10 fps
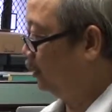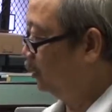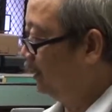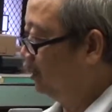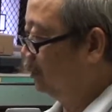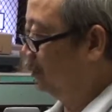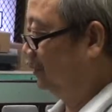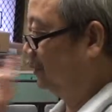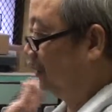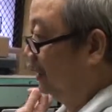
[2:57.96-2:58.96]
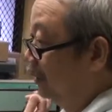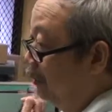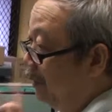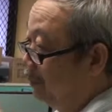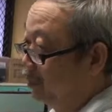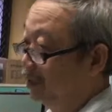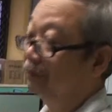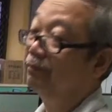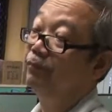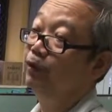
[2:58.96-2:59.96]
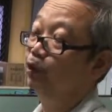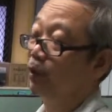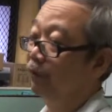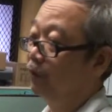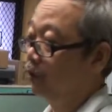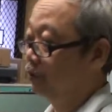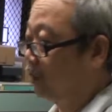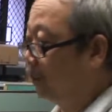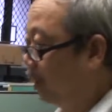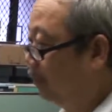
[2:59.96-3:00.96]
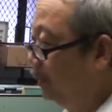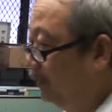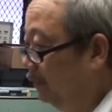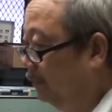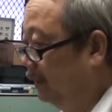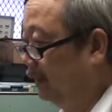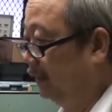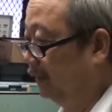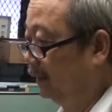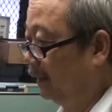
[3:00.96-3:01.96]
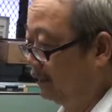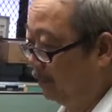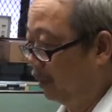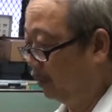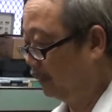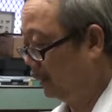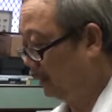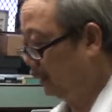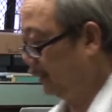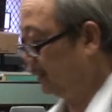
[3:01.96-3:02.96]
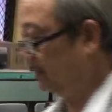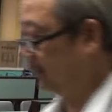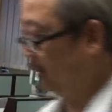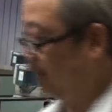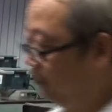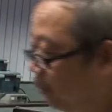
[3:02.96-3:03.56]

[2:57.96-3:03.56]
don't need to try it on the big machine, which could have caused more problem if there's a circuit